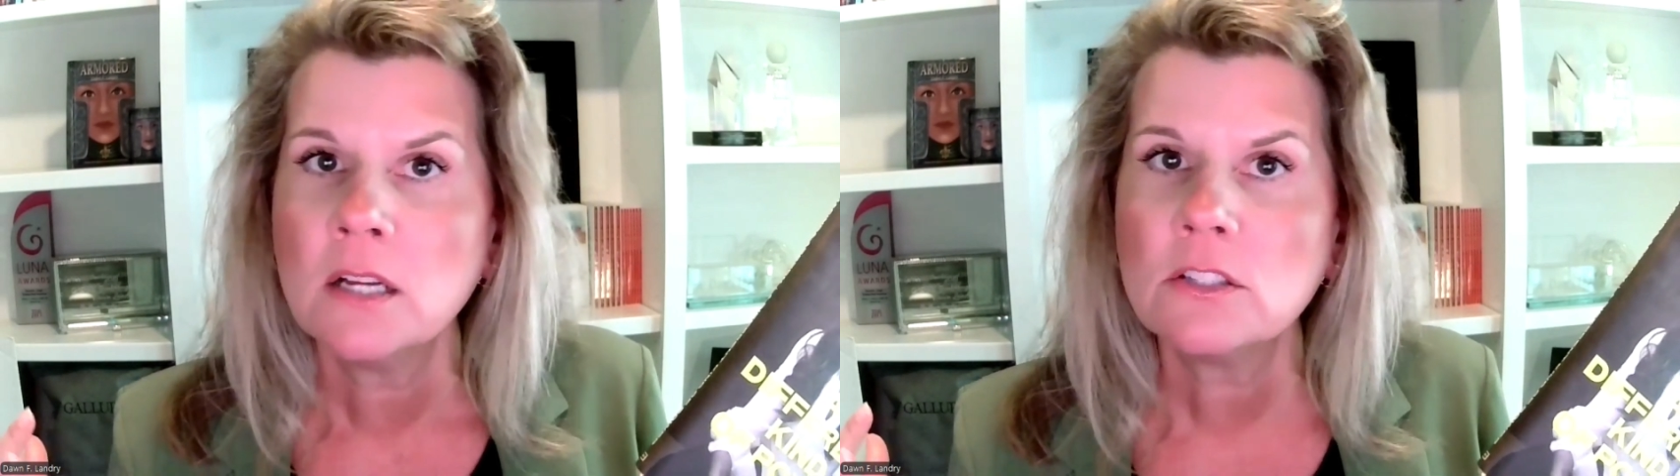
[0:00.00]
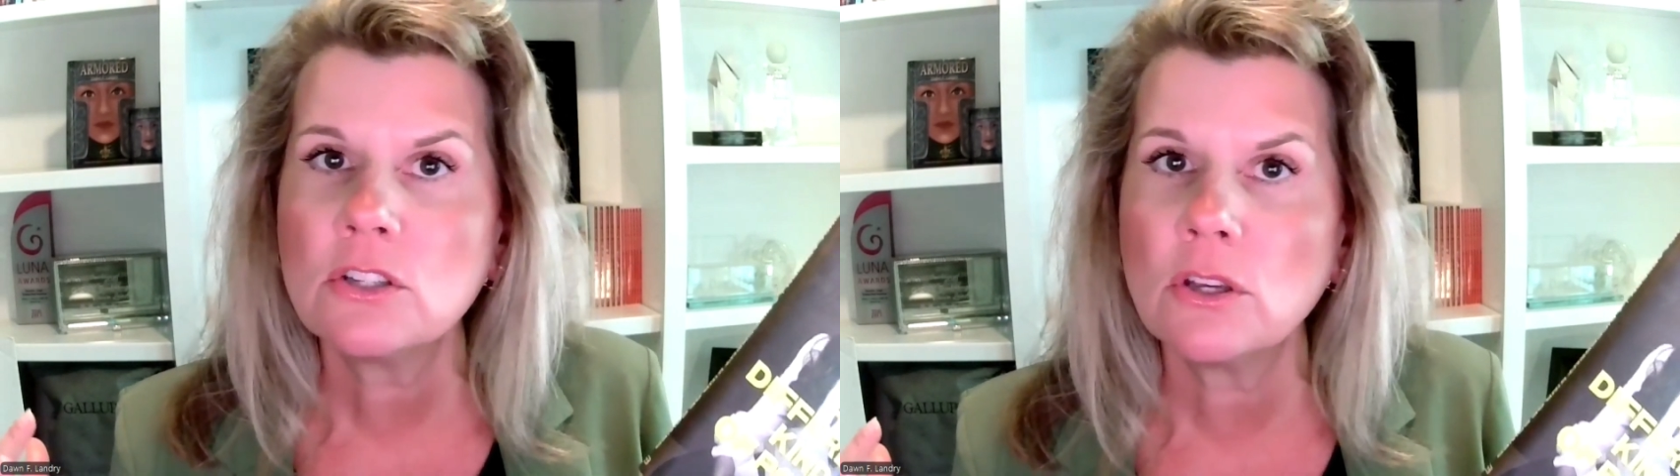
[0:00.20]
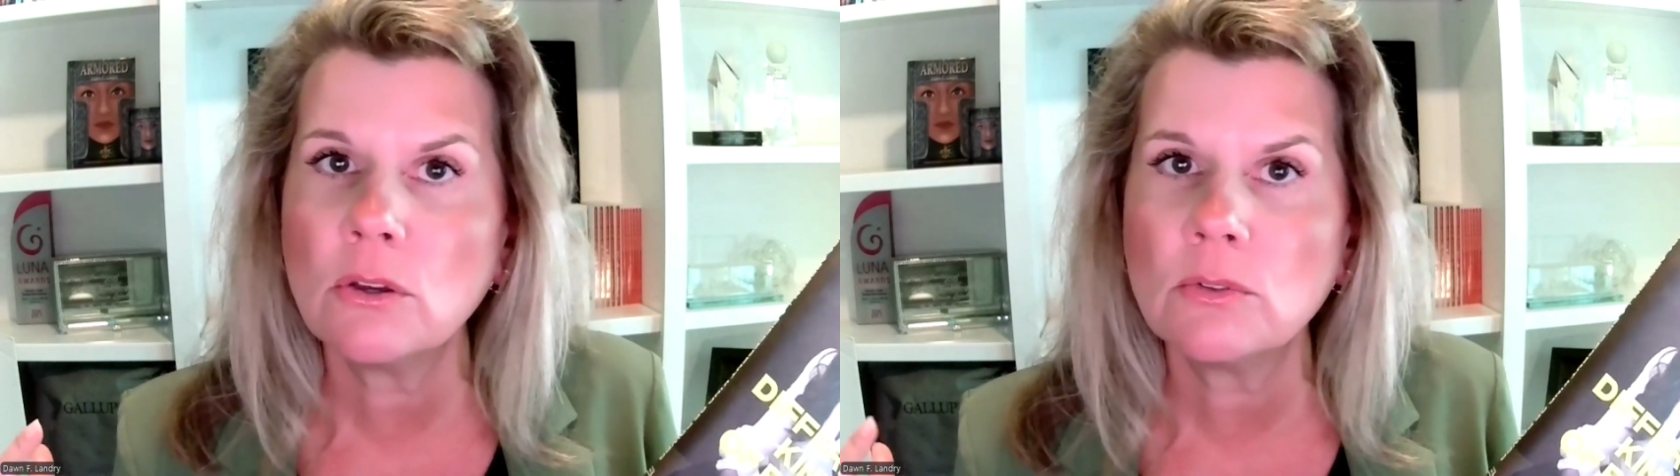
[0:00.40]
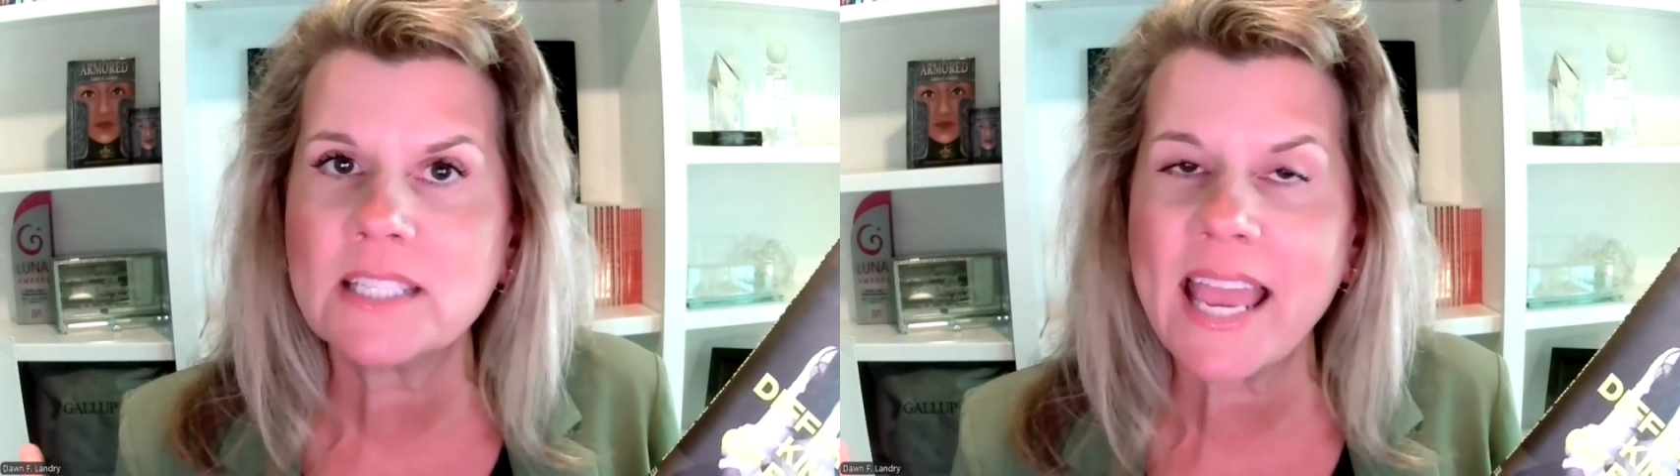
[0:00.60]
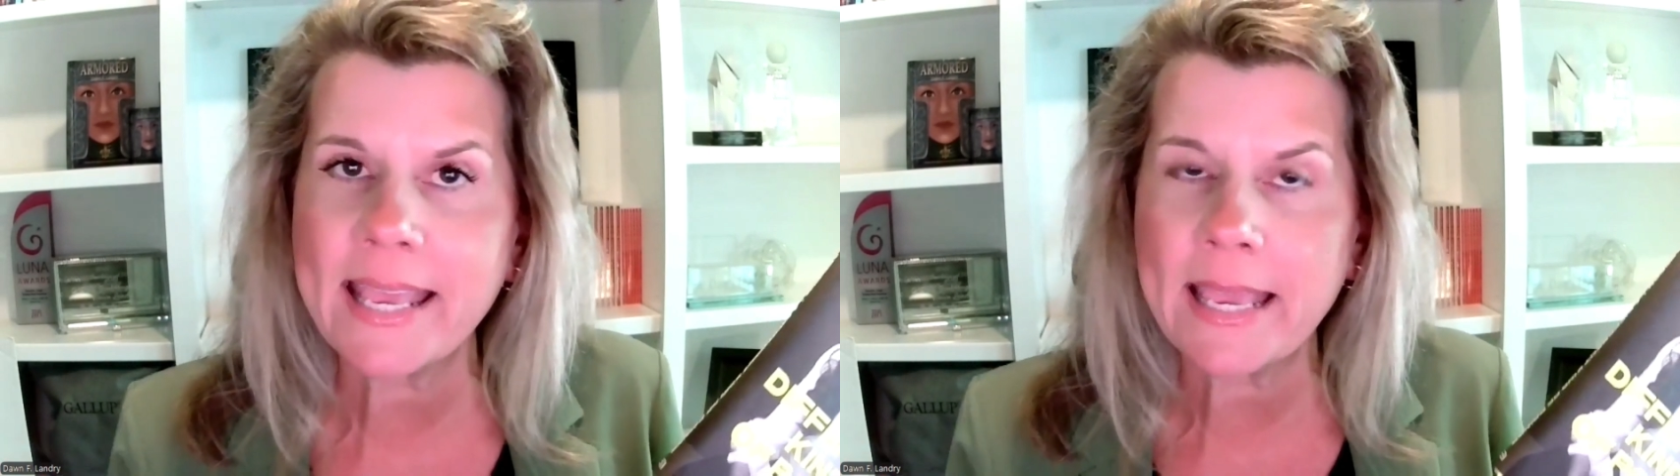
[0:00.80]
to
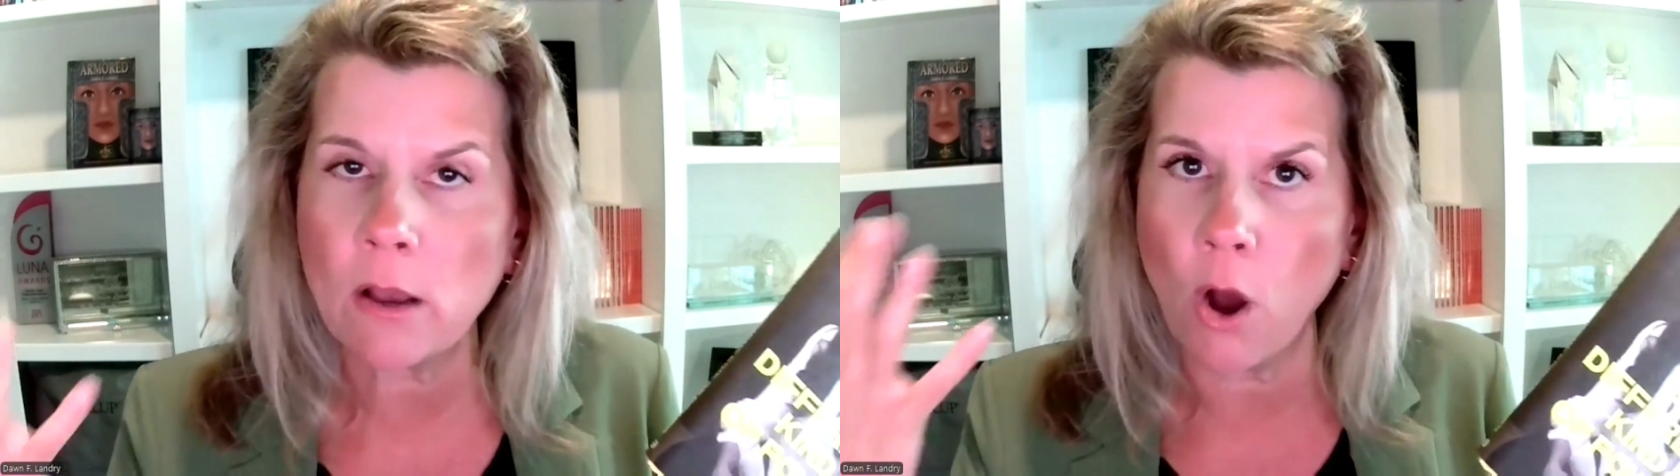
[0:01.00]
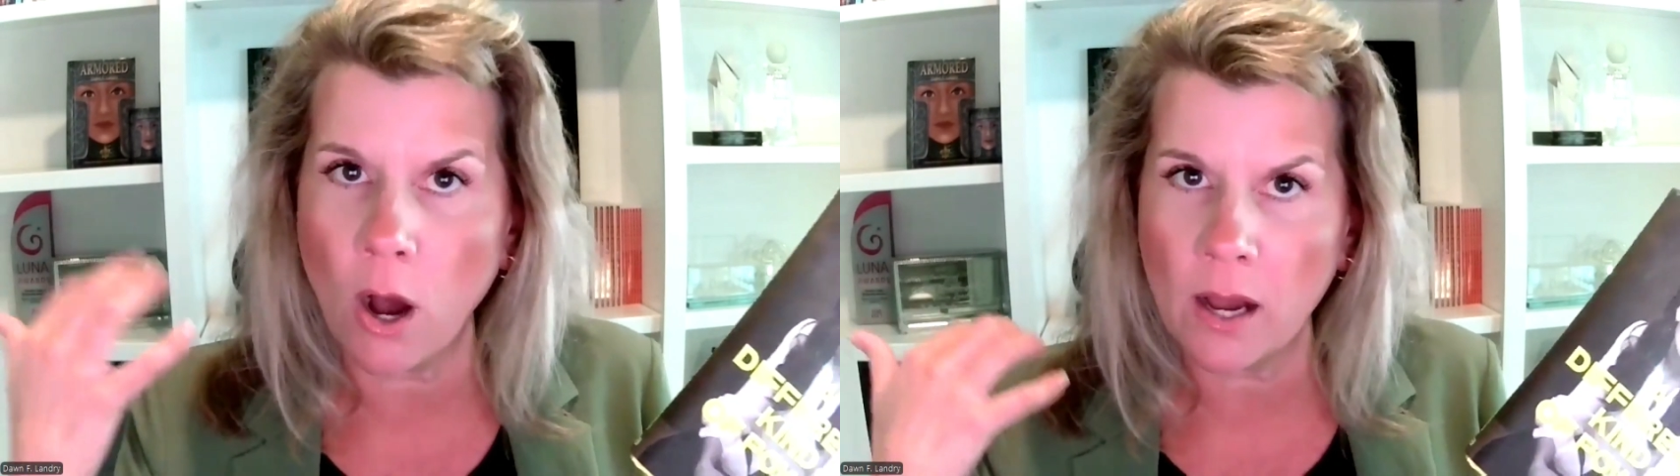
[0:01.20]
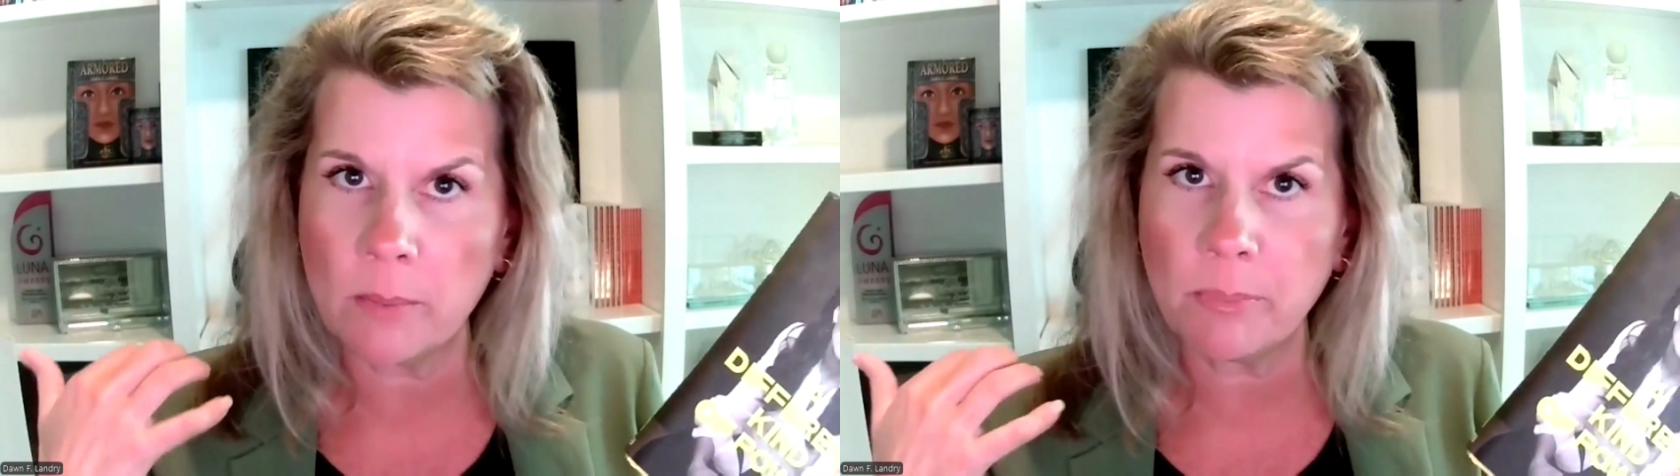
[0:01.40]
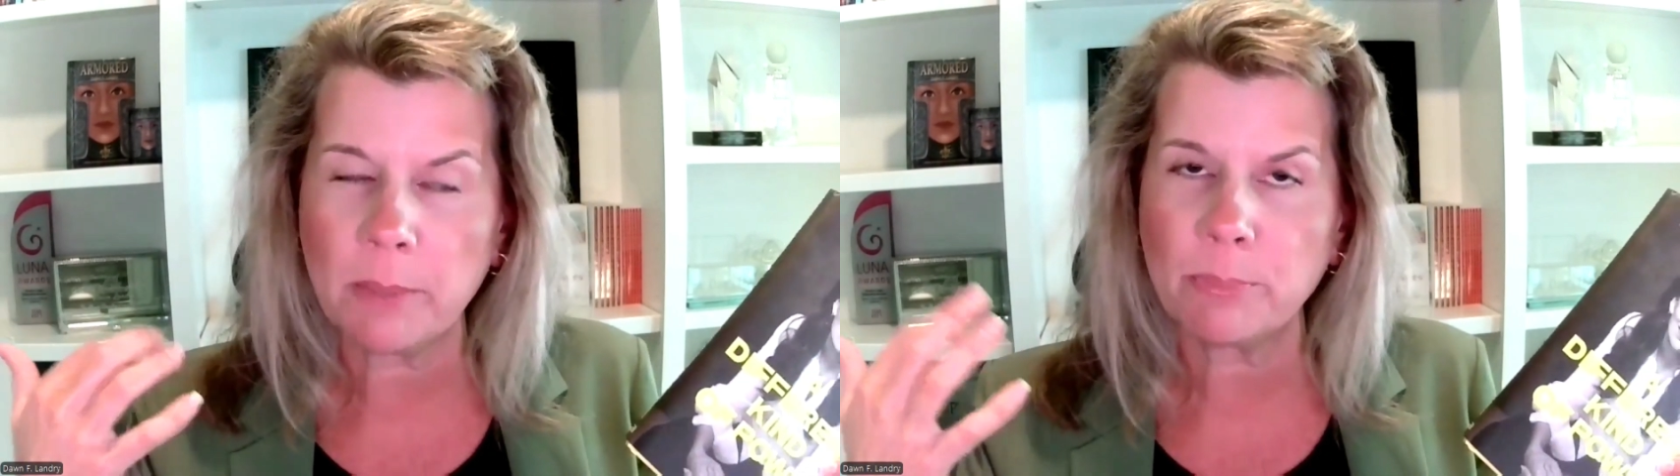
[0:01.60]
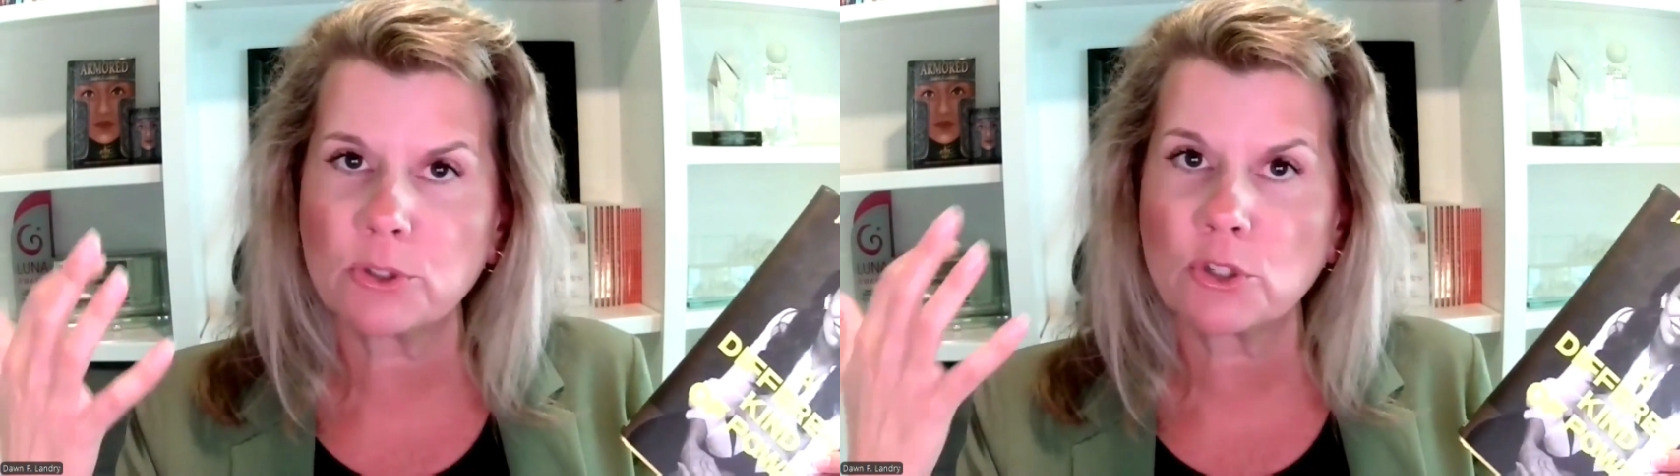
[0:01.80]
taking on people's